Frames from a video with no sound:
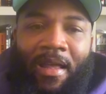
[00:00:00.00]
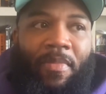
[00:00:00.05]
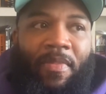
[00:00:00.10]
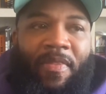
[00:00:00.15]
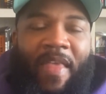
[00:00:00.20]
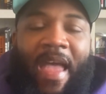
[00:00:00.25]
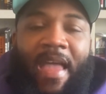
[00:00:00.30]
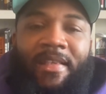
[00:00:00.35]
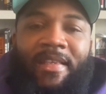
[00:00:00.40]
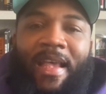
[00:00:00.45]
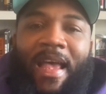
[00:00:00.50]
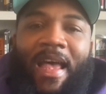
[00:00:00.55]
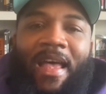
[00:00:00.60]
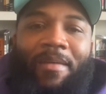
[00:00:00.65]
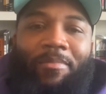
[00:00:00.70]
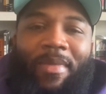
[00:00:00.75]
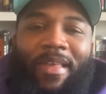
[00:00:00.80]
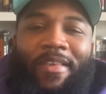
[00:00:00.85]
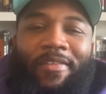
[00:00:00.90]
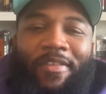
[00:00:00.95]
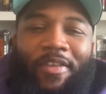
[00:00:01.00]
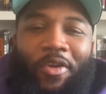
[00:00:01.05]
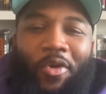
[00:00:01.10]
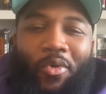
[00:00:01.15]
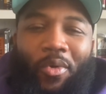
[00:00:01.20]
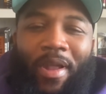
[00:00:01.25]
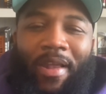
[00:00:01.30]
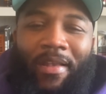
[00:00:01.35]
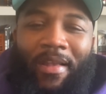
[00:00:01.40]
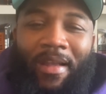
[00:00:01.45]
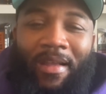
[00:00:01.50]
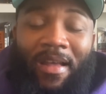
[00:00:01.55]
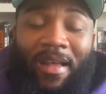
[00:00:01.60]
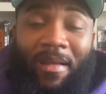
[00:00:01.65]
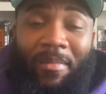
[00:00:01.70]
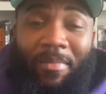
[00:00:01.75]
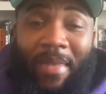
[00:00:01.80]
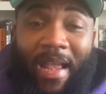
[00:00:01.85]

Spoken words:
that time isn't going to come.